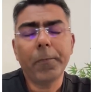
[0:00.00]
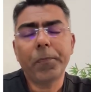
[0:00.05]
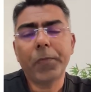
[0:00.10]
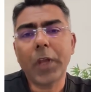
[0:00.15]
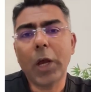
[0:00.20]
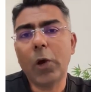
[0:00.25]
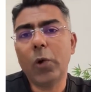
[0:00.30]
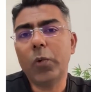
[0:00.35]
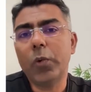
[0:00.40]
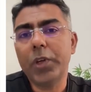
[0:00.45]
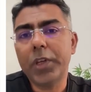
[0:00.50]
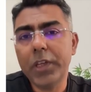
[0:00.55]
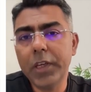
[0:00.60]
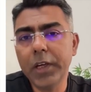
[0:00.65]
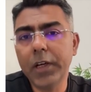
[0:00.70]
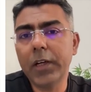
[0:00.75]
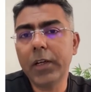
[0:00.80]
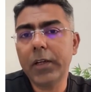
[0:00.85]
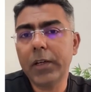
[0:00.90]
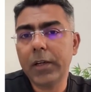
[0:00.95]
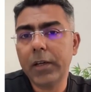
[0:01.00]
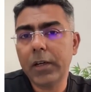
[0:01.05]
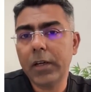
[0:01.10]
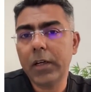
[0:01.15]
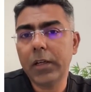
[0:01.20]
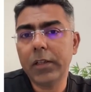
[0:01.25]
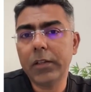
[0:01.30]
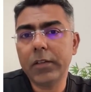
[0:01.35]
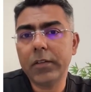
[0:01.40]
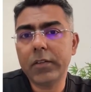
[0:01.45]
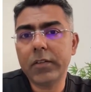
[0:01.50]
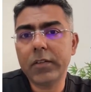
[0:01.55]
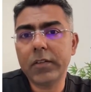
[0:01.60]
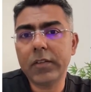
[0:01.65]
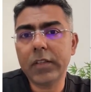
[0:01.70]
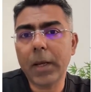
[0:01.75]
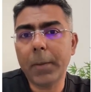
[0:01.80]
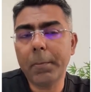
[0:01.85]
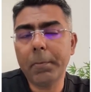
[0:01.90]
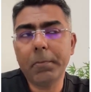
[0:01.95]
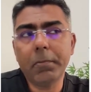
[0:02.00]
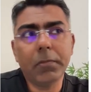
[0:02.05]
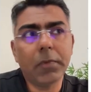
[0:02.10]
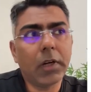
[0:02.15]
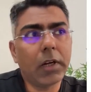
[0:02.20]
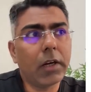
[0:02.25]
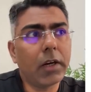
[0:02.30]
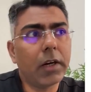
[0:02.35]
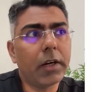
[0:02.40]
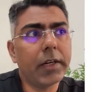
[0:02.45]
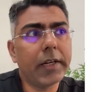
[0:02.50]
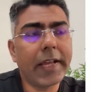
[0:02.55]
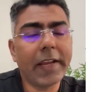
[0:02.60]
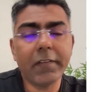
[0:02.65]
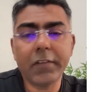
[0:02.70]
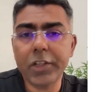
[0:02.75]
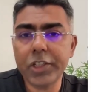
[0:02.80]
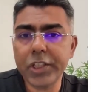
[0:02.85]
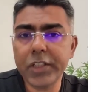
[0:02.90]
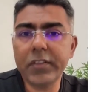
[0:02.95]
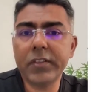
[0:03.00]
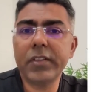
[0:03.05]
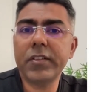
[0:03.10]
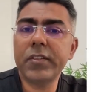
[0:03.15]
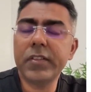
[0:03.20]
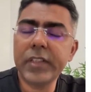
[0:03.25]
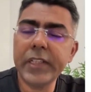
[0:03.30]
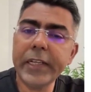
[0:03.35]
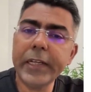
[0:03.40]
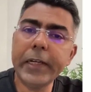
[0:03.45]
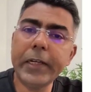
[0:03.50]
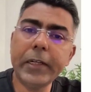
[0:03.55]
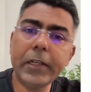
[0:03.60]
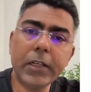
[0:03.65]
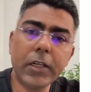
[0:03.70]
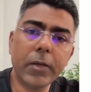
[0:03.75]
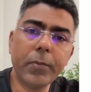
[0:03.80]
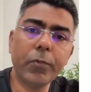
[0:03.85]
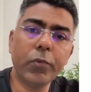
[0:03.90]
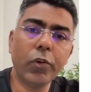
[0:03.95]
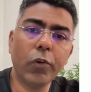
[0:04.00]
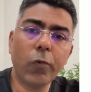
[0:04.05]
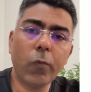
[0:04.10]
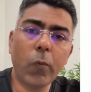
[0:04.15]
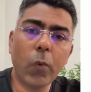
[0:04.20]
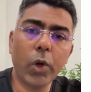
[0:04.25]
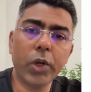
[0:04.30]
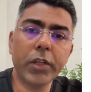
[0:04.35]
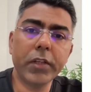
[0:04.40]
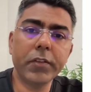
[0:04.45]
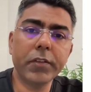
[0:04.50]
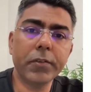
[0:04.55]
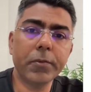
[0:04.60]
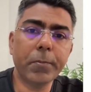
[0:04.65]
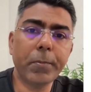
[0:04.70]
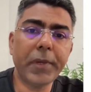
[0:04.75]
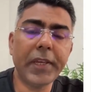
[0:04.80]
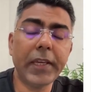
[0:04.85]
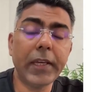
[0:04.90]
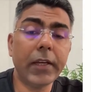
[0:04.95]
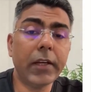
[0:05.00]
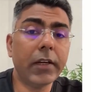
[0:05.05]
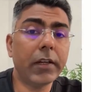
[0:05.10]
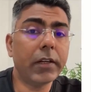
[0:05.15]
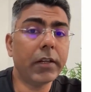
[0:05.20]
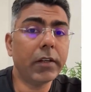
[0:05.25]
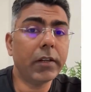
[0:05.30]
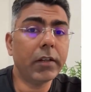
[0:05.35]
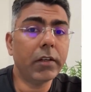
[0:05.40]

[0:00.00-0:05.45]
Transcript: Now, here some divergence is seen in terms of what is being